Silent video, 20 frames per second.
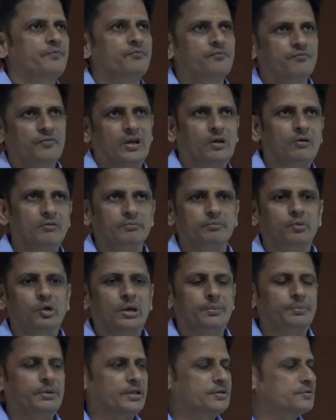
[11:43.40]
Be
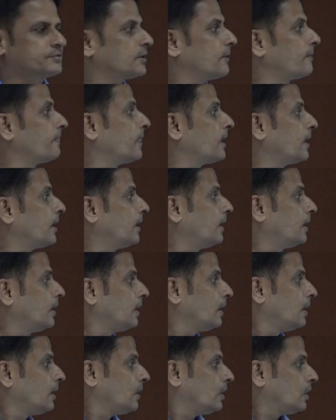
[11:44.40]
bullet list.
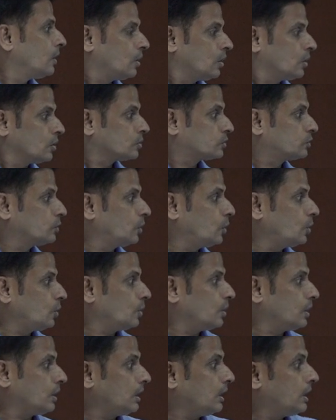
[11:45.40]
So,
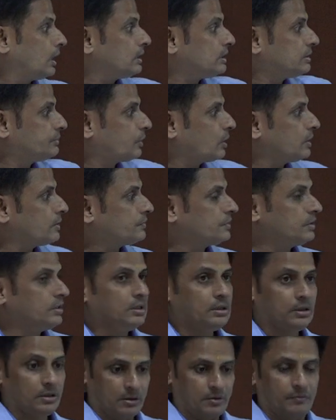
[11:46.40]
health
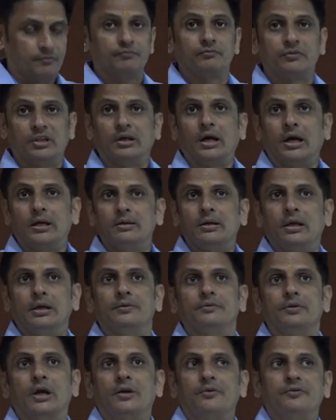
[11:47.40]
policy, the
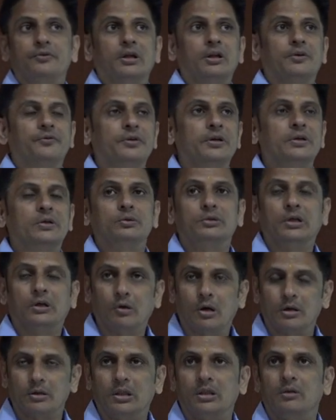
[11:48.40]
guideline that we are referring
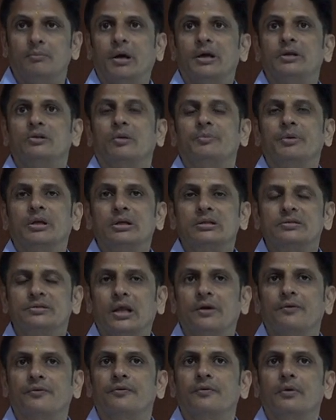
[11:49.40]
to, my topic
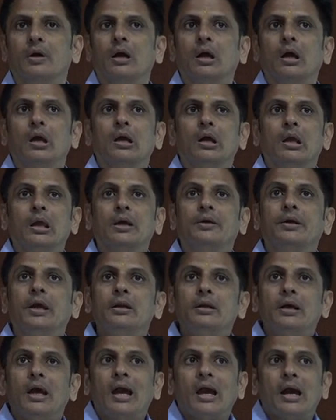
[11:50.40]
itself,
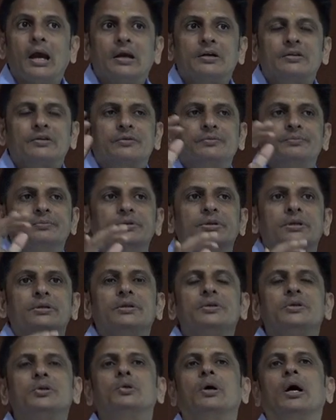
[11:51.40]
again adds
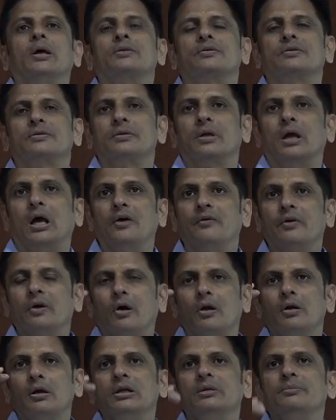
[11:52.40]
burden to us, our
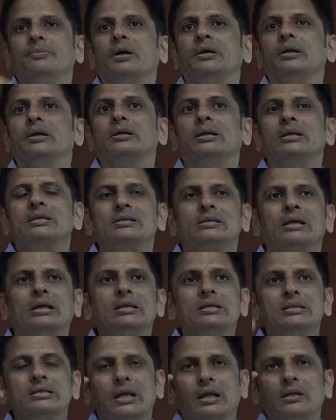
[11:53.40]
already burdened
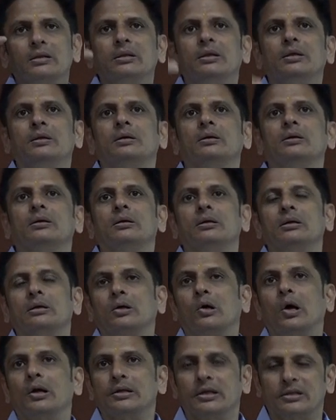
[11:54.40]
conscience and the
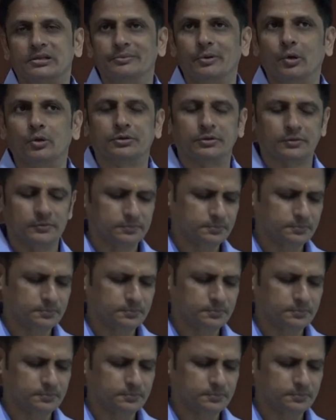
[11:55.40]
cortex, both.